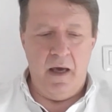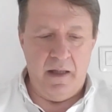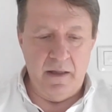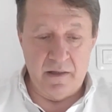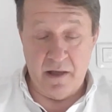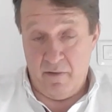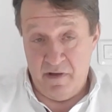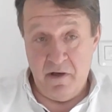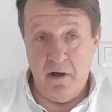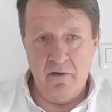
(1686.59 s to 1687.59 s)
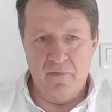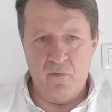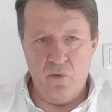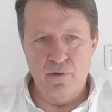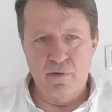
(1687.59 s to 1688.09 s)
And as a result, of
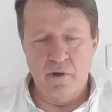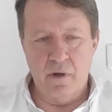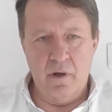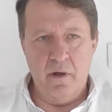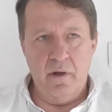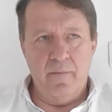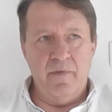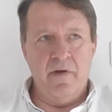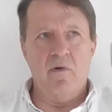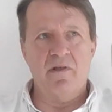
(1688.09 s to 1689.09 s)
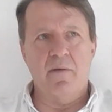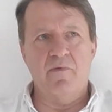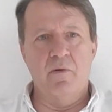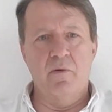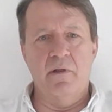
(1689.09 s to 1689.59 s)
course, there was
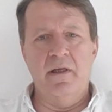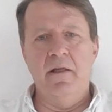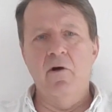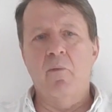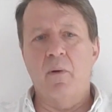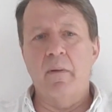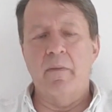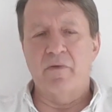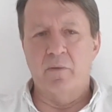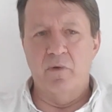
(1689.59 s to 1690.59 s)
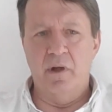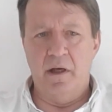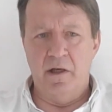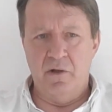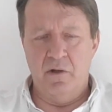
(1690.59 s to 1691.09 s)
absolutely no problem of
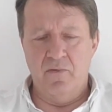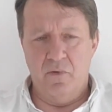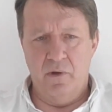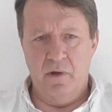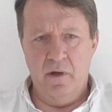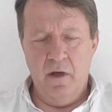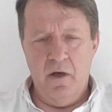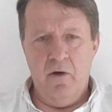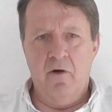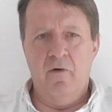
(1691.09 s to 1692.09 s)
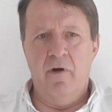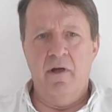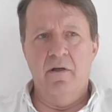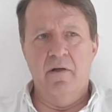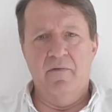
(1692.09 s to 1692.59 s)
communication for the
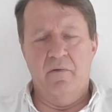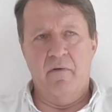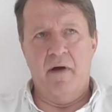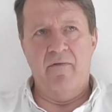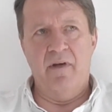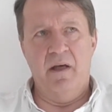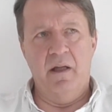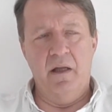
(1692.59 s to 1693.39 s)
Ukrainian after arriving in